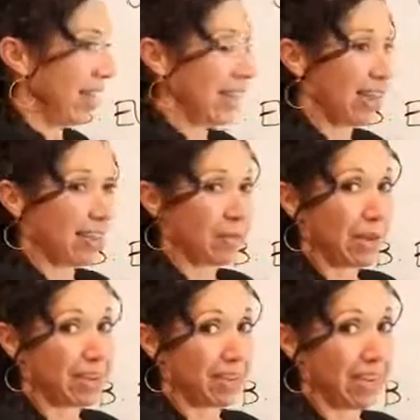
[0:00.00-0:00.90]
and he's about
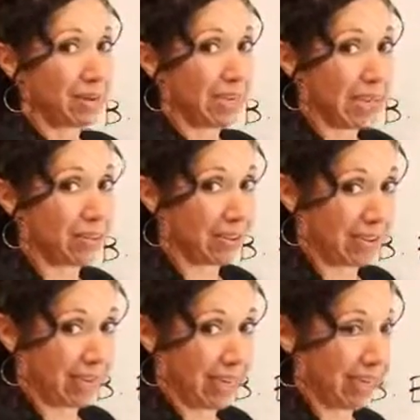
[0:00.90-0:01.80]
to take them down to the
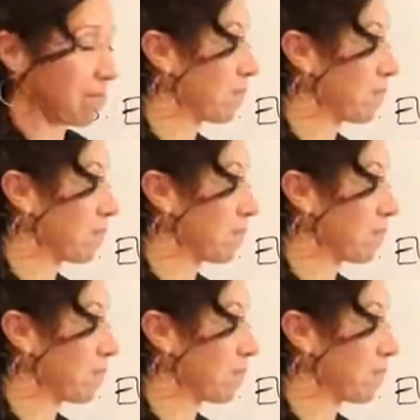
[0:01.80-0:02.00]
slide.